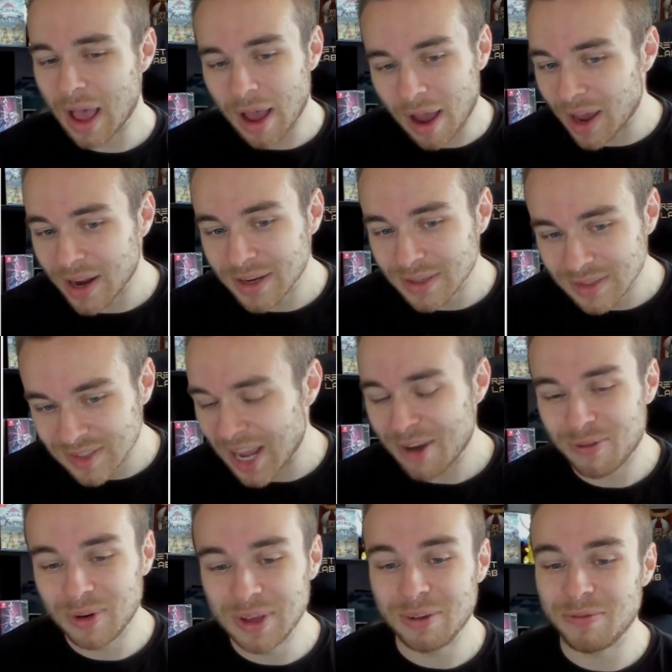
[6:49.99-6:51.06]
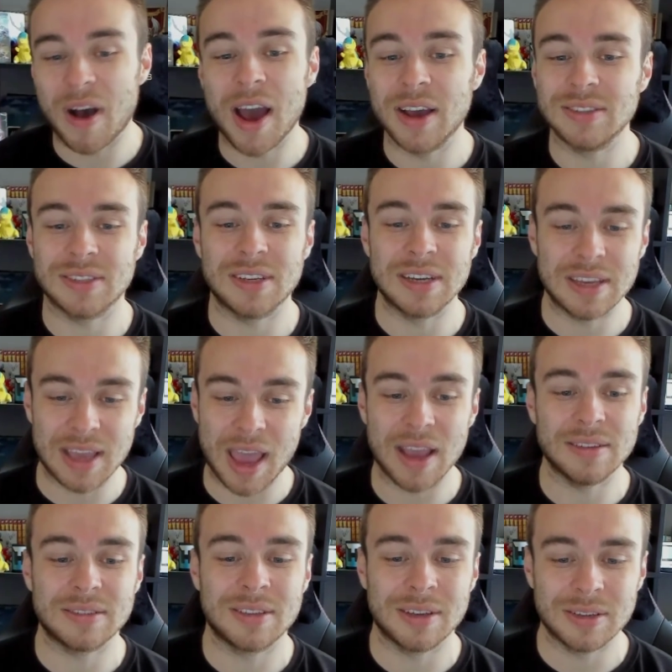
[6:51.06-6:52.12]
I definitely advise
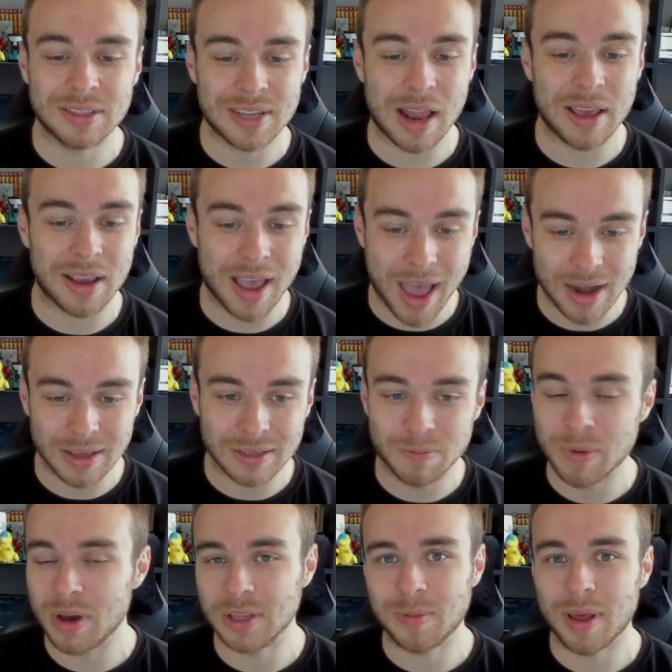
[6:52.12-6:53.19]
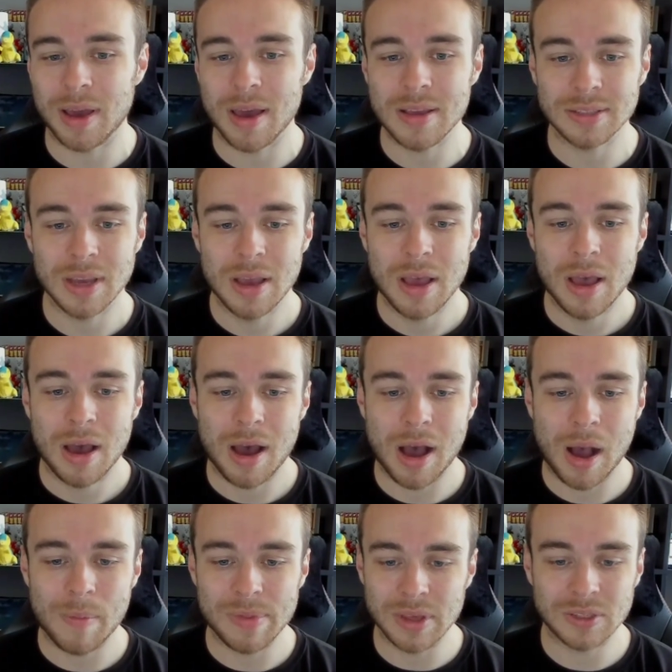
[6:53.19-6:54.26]
against selling any Spurs players
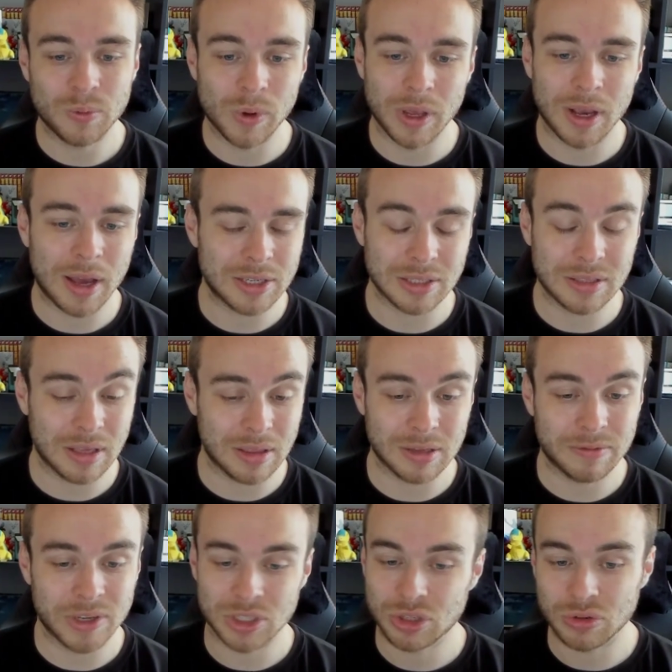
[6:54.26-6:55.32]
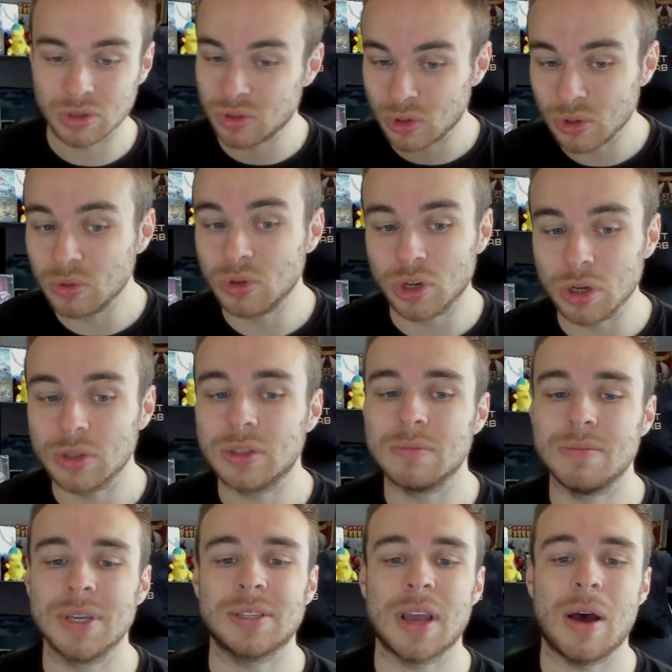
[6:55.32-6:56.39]
this week. I just think this fixture is too good to
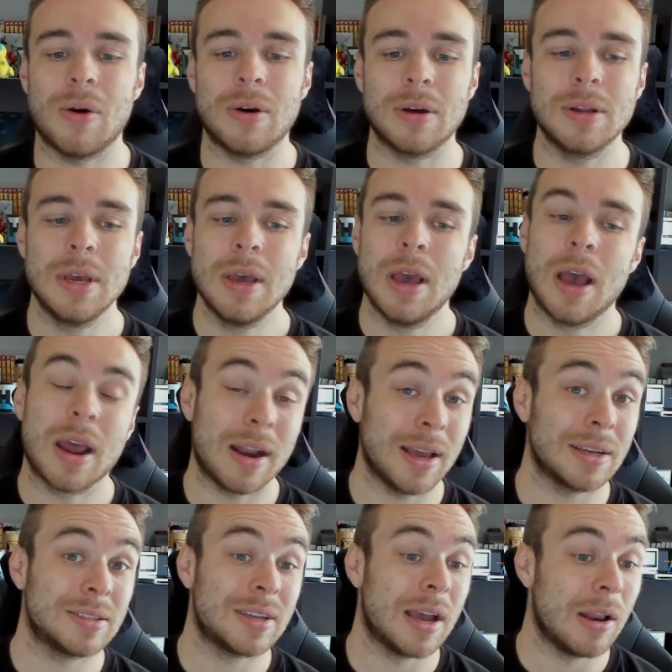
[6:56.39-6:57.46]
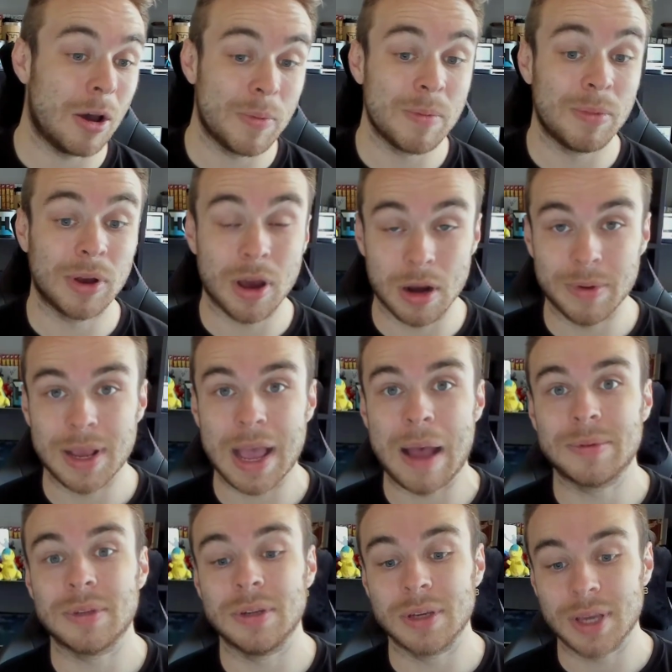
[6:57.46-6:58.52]
miss out on. And like I say, a lot of people are going to be
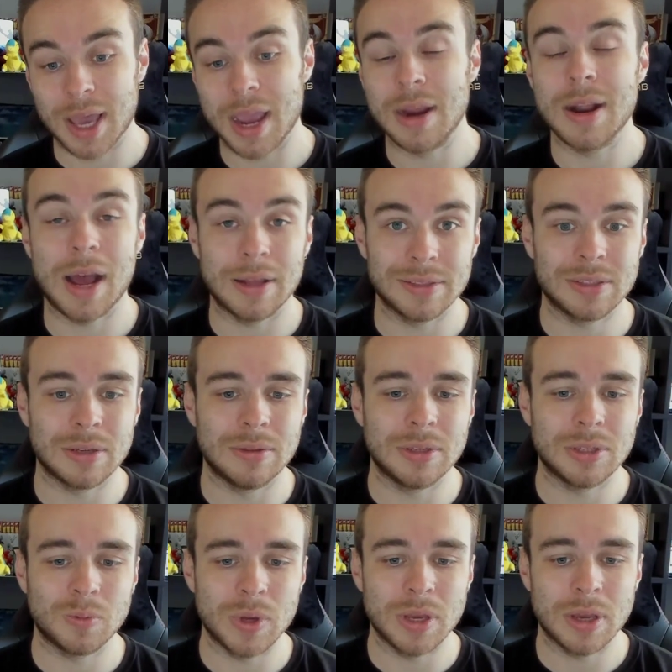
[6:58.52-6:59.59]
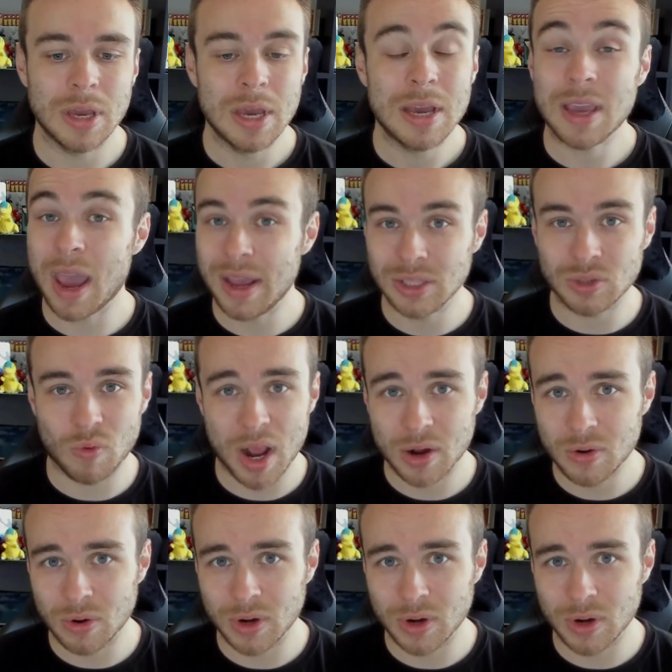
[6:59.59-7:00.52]
captaining Kane and Son this week. Kane's record